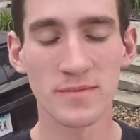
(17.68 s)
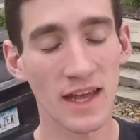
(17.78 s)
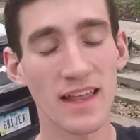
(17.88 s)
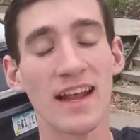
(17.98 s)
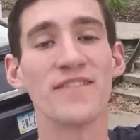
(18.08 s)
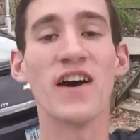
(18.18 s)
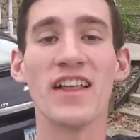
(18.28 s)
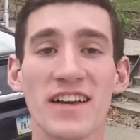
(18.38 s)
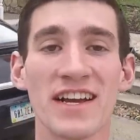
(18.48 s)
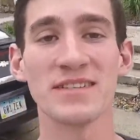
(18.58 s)
Now that I
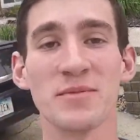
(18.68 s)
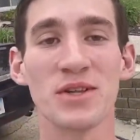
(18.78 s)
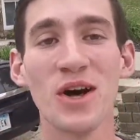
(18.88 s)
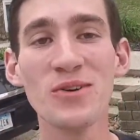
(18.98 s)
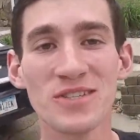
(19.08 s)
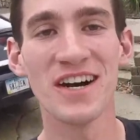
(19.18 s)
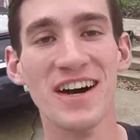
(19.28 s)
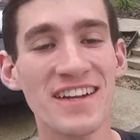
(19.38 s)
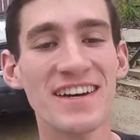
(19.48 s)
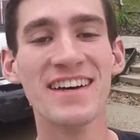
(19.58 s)
finally got some clothes
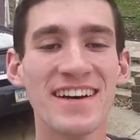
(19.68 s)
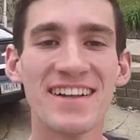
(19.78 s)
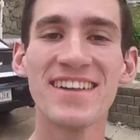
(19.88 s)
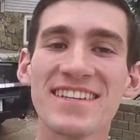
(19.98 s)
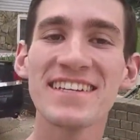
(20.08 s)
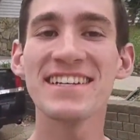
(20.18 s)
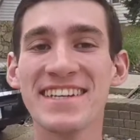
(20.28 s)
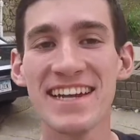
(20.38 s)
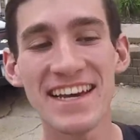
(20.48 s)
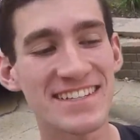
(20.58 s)
on, let's get
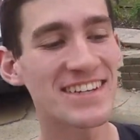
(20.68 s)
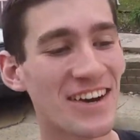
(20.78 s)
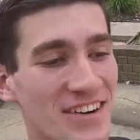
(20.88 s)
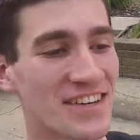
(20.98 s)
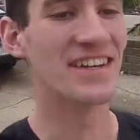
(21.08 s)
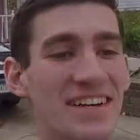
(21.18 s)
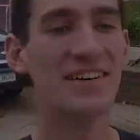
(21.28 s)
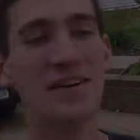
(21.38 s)
today started.